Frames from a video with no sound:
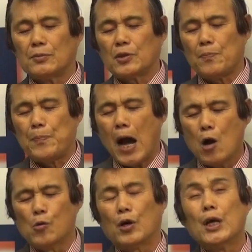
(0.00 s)
of the
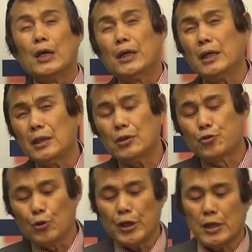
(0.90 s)
power. In
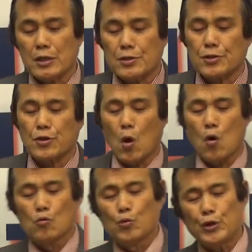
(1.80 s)
doing
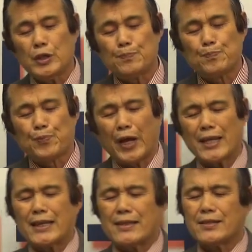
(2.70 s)
so, we
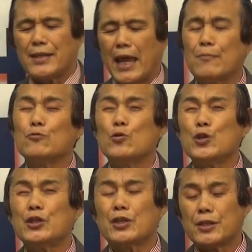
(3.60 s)
present them
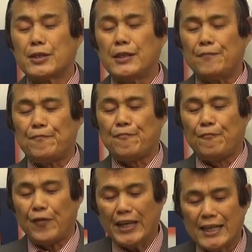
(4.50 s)
with the
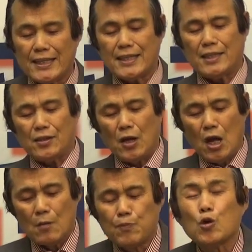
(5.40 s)
definitive
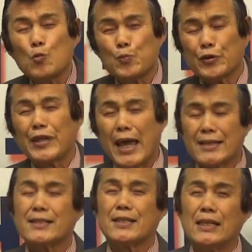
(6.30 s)
proof
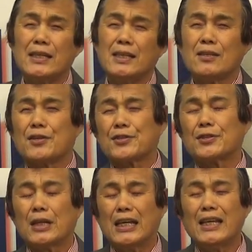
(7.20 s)
that
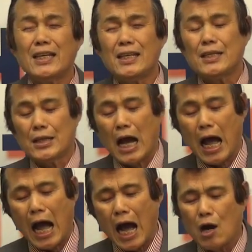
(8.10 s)
Jesus is
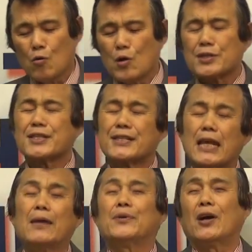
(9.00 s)
our
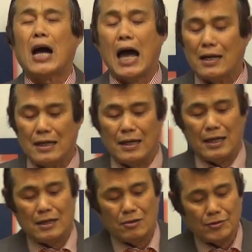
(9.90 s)
Savior.
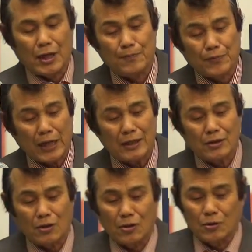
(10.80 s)
Hallelujah. Praise
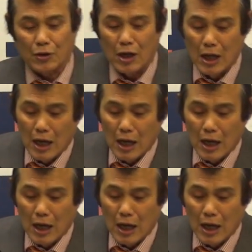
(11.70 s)
the Lord.